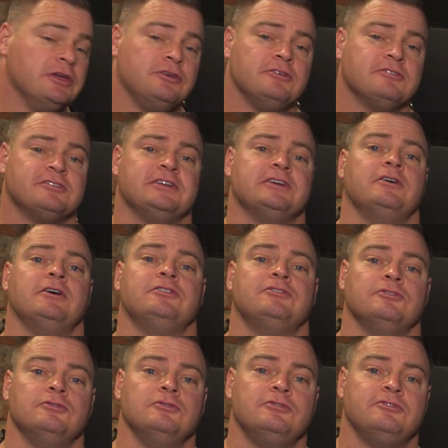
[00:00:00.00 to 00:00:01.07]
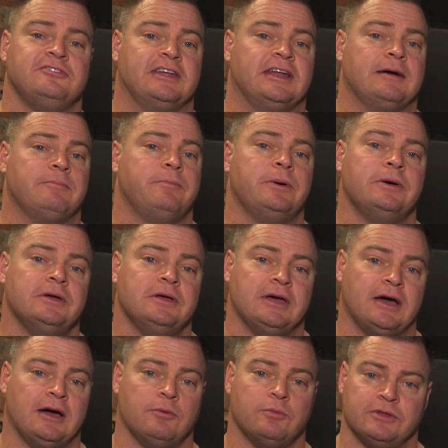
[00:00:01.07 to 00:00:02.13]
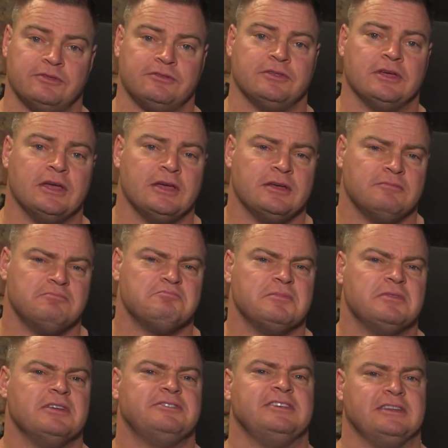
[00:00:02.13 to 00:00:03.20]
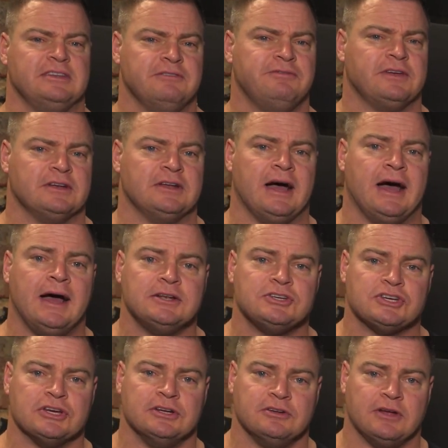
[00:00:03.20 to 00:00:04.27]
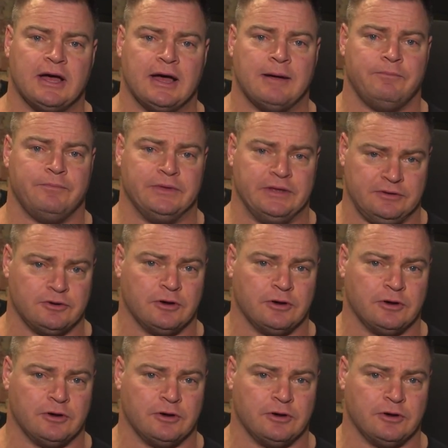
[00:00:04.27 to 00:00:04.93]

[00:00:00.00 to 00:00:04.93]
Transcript: Usually I do set up with a significant arch in